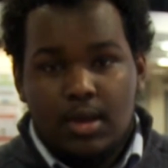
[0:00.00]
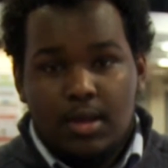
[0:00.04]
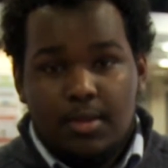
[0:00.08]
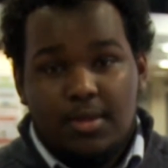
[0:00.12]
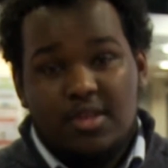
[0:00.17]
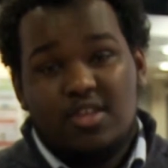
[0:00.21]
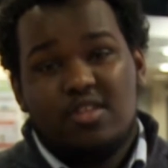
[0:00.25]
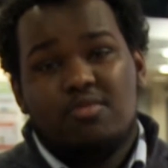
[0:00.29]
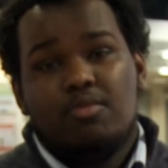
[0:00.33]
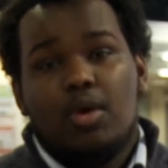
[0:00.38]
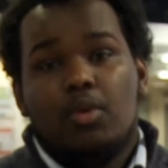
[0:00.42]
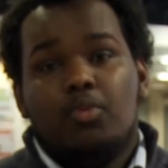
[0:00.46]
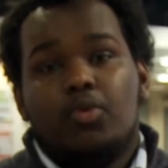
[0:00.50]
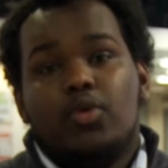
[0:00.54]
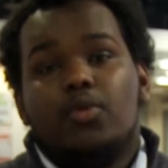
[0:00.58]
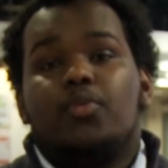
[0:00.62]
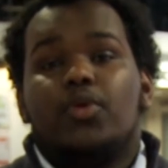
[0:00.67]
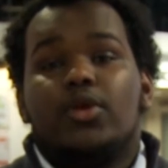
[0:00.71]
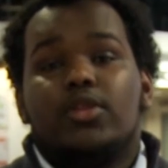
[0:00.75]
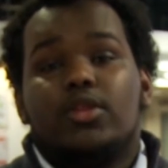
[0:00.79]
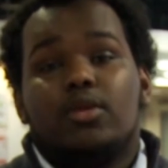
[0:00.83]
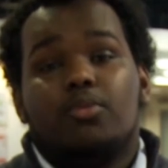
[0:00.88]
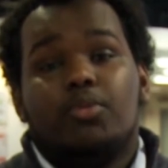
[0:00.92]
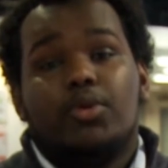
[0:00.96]
This is my
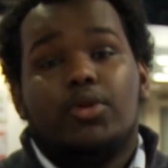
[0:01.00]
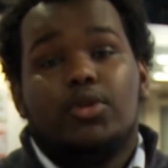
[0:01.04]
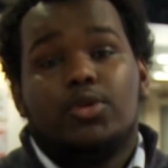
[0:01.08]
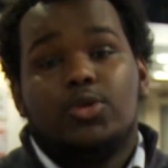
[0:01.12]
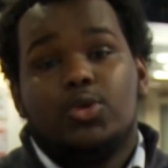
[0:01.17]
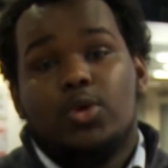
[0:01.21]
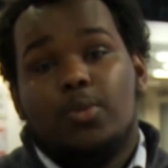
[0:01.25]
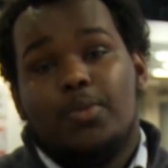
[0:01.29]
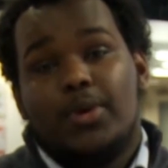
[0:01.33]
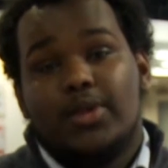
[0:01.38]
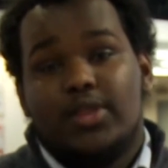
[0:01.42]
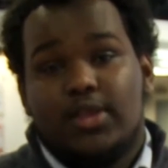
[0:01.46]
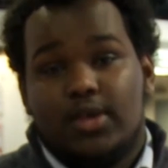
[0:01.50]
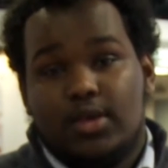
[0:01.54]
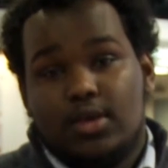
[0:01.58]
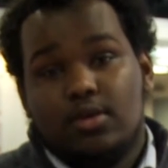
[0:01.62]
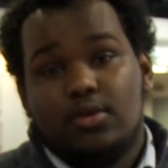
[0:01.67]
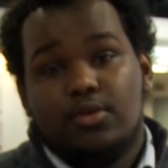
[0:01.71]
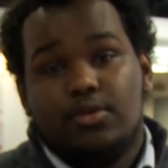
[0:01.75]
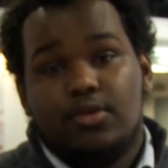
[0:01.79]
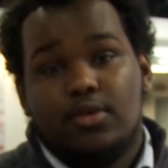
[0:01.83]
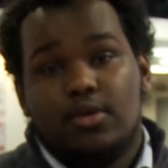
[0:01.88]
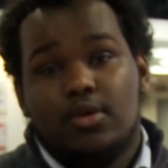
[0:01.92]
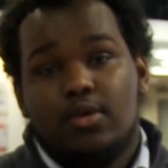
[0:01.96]
blueprint to build you a better
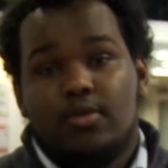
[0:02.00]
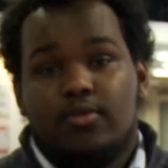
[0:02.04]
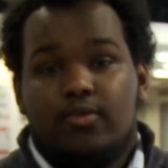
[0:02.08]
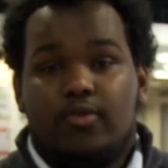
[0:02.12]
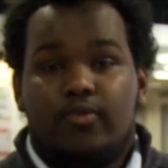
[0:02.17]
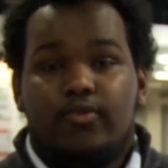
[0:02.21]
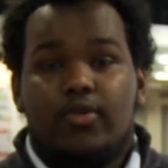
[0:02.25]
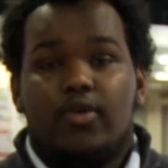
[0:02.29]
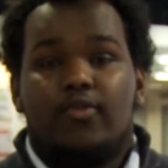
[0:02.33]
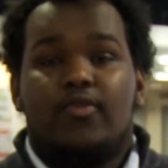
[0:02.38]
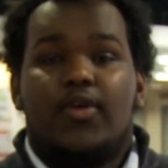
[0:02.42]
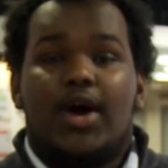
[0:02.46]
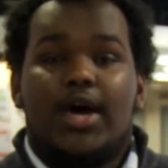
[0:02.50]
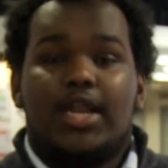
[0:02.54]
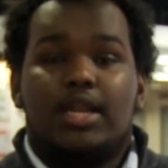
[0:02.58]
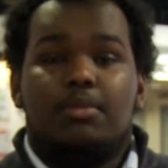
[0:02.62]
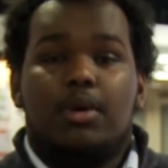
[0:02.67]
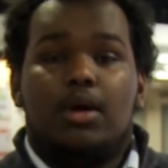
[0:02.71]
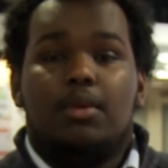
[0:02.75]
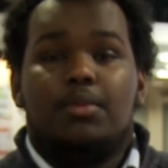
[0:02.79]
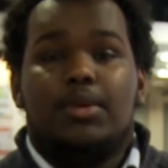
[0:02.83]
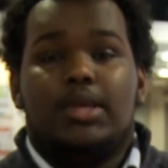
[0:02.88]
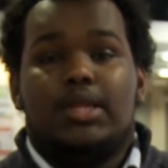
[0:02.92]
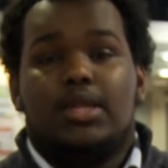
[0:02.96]
guild. So vote for Adam
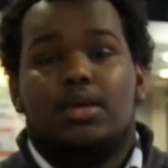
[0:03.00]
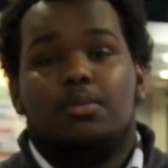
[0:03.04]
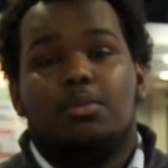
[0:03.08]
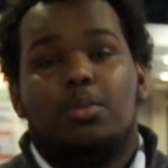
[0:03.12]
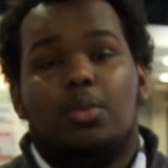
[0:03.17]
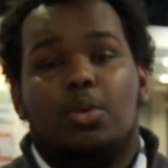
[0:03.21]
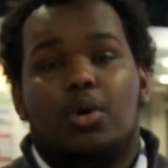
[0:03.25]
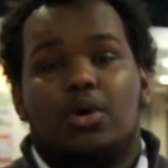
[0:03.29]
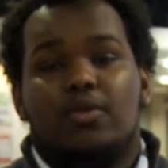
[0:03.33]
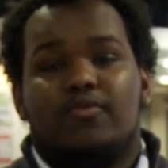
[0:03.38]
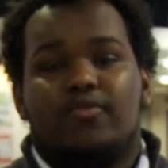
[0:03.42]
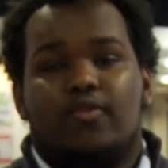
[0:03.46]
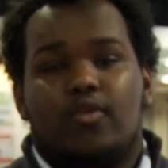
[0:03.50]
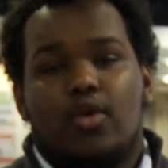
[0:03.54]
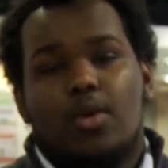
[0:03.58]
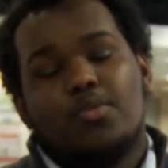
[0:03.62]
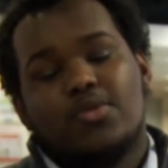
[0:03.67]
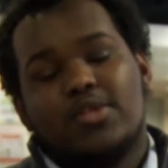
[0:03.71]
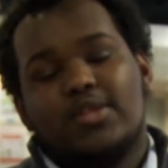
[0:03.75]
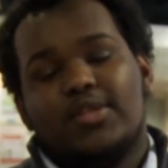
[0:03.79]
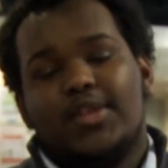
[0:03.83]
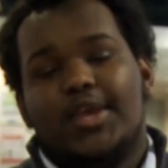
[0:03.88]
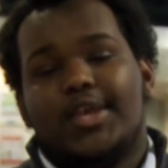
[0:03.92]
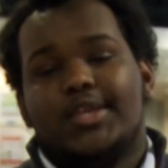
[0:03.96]
Elmi, number one for
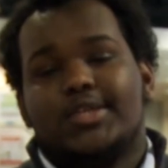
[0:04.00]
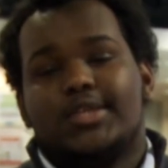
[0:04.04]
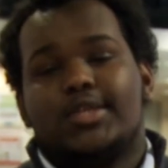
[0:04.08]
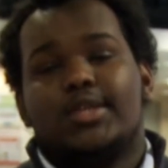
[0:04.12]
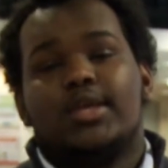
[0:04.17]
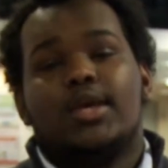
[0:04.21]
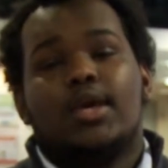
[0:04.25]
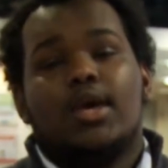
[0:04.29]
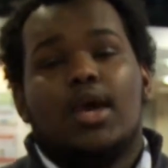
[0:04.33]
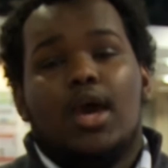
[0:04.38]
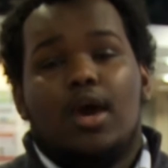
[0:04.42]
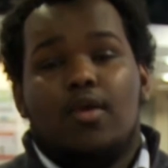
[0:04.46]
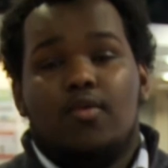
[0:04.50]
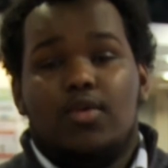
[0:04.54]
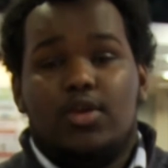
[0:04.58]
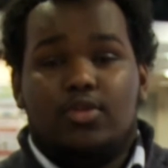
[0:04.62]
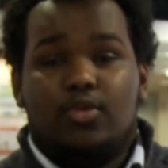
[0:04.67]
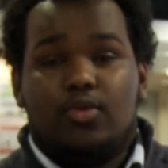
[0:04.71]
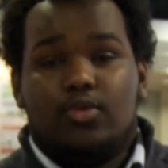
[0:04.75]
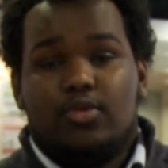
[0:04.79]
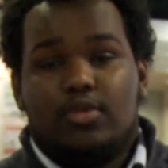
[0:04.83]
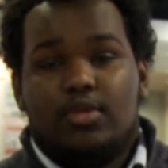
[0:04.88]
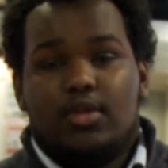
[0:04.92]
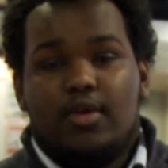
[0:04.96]
representation and
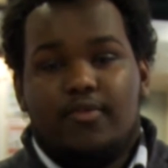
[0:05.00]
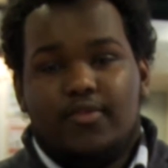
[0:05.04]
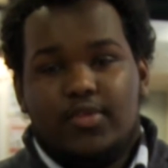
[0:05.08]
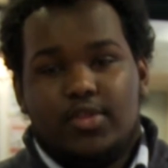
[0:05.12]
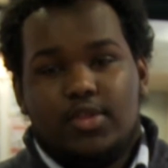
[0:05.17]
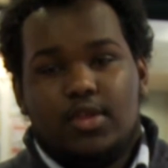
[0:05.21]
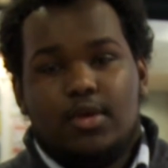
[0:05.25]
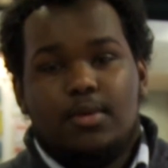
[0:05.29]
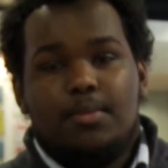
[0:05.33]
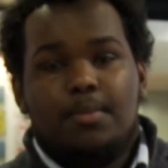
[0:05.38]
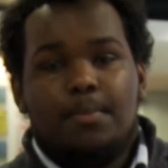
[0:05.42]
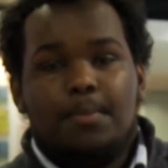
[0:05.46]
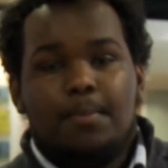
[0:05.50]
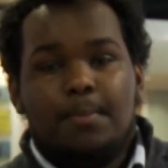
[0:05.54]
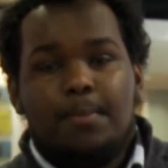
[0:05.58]
resources officer.